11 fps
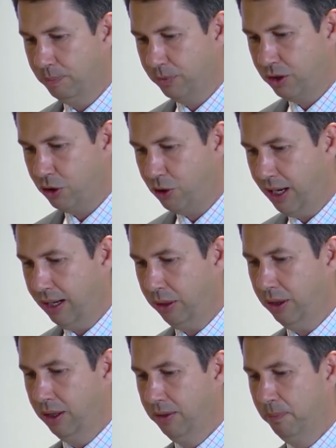
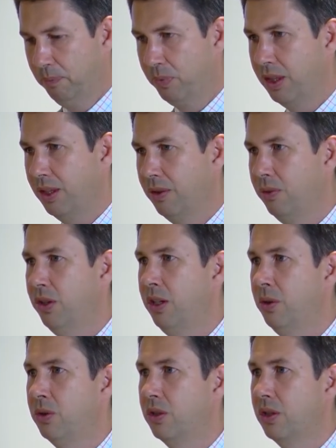strengthen the
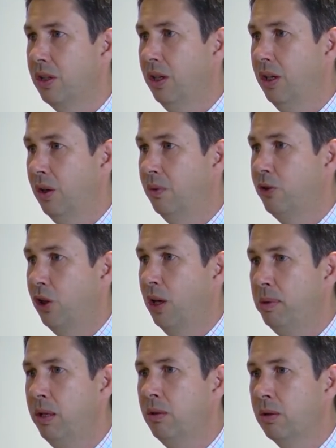views of
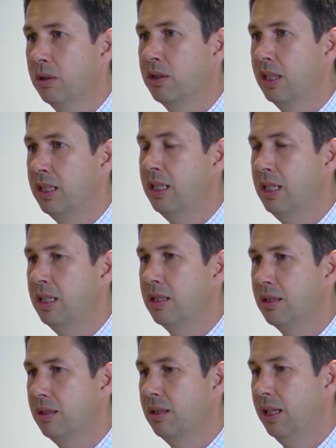tribunals that it
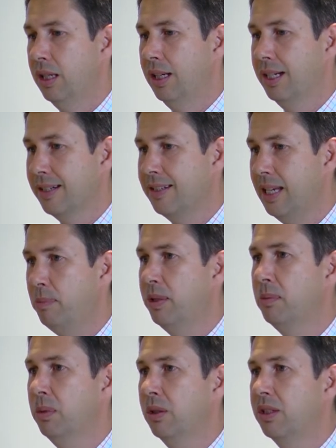is
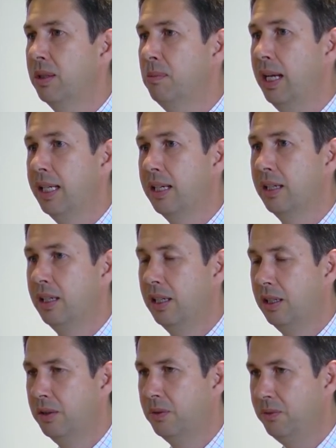acceptable to make
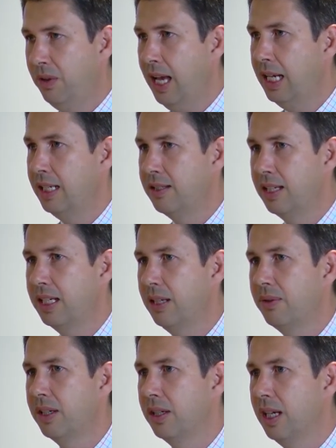fairly
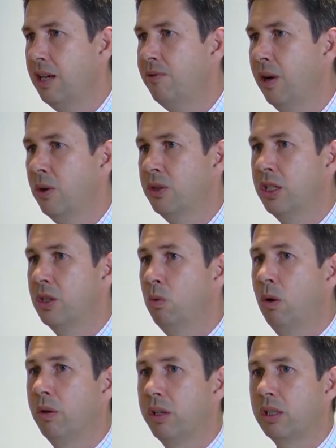significant inroads into
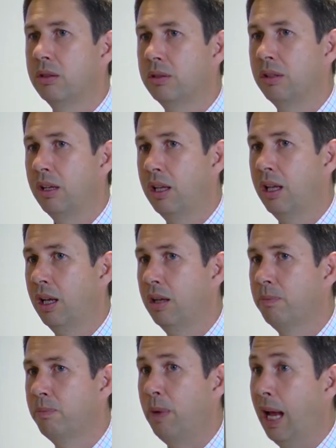what
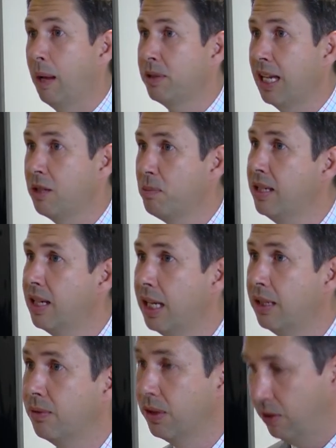perhaps has been
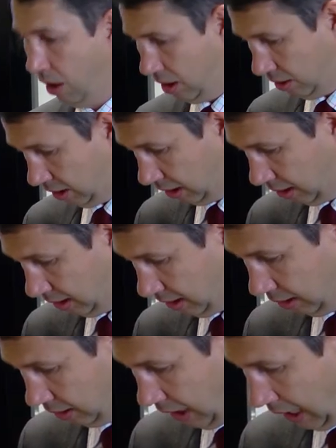taken for granted
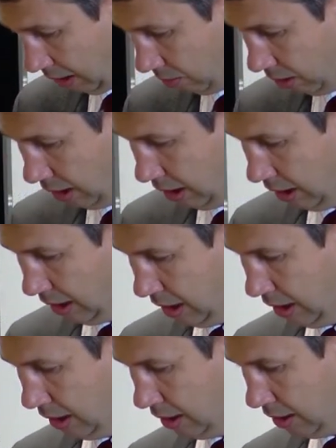until now.
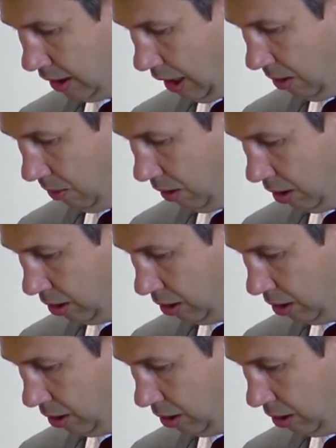So,